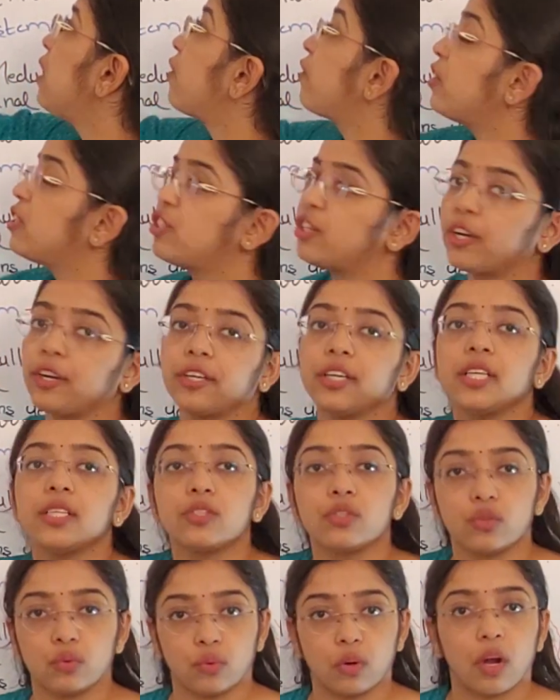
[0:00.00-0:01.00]

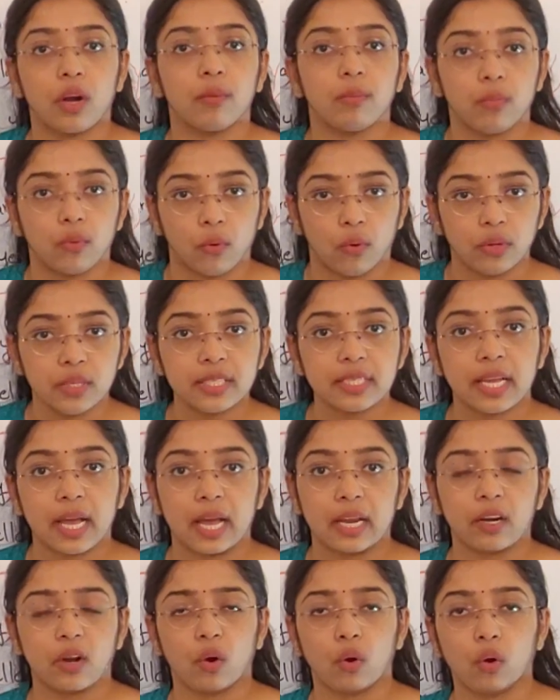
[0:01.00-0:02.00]
rigidness to our bones
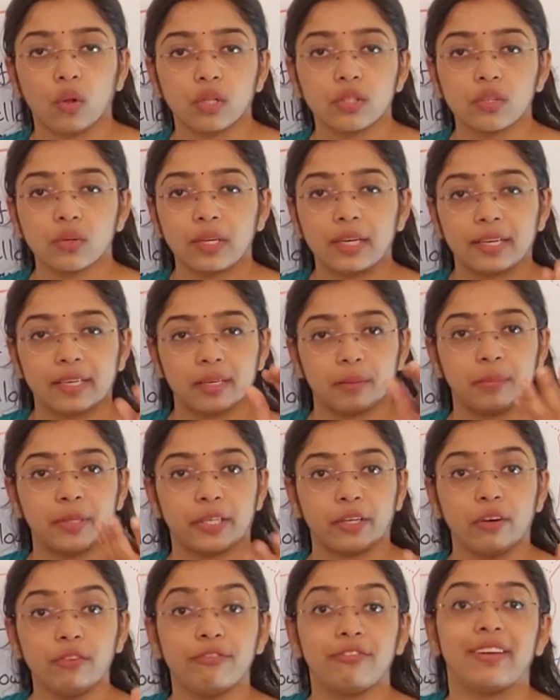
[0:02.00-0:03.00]
and also a little
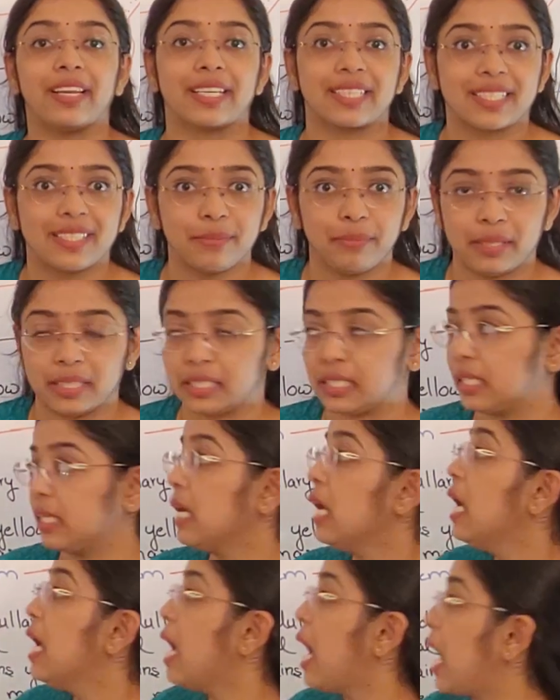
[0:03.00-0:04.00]
bit of flexibility.
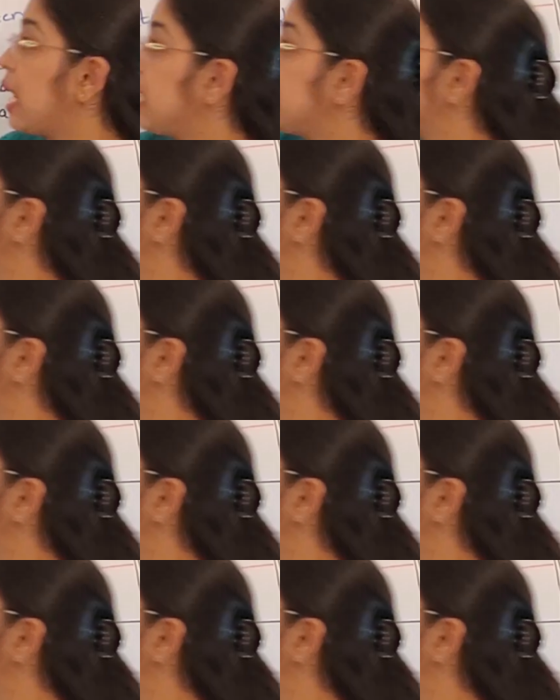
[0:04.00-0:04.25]
And